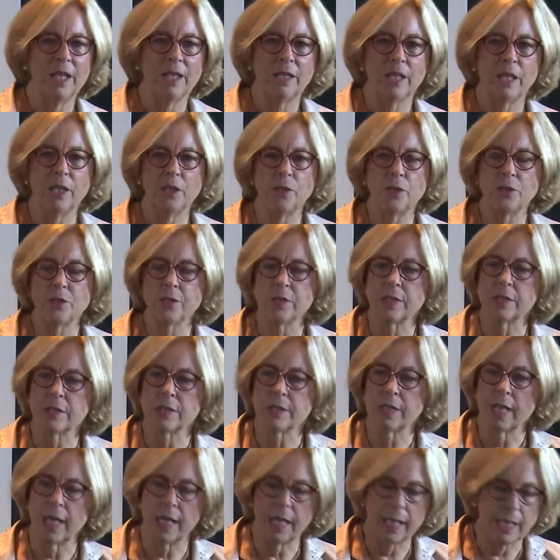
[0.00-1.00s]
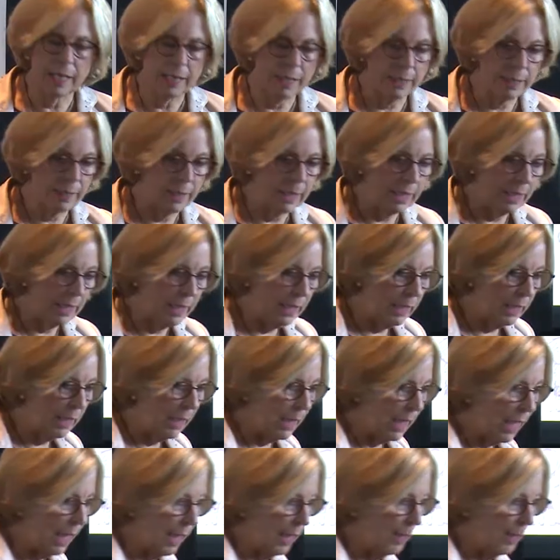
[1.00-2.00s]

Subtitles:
They used to say in the